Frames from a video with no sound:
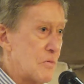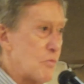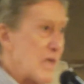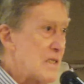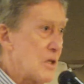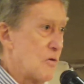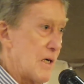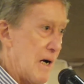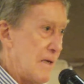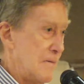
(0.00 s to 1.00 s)
raincoat
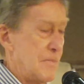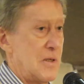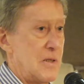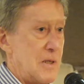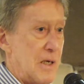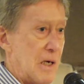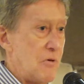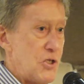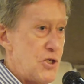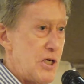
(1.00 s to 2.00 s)
on, and I
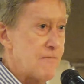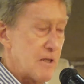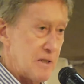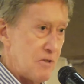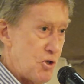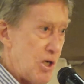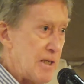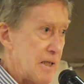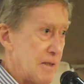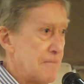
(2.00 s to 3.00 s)
was shivering and
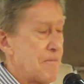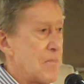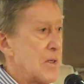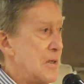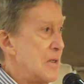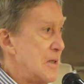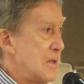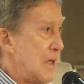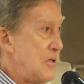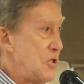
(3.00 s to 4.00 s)
shaking.
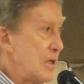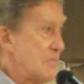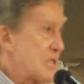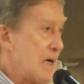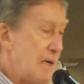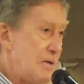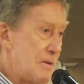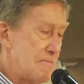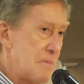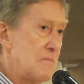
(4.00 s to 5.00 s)
And Jim
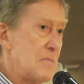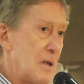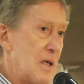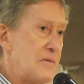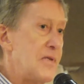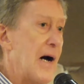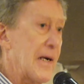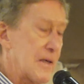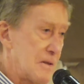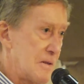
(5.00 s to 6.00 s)
said, oh,
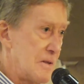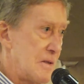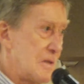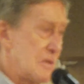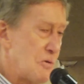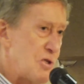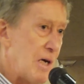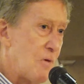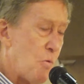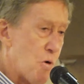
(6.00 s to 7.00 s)
Doc, don't you
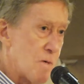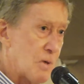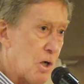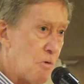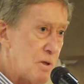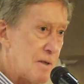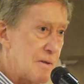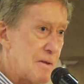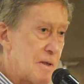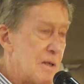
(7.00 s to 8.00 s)
have a warm coat?
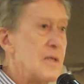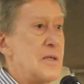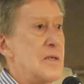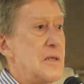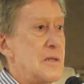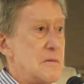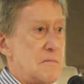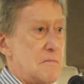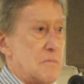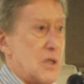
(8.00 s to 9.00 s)

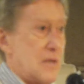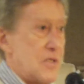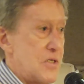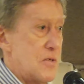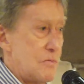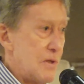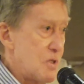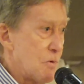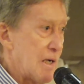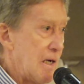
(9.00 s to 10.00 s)
Well, this
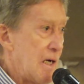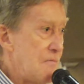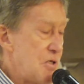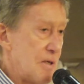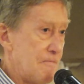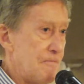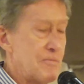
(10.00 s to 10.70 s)
is what I have, Jim.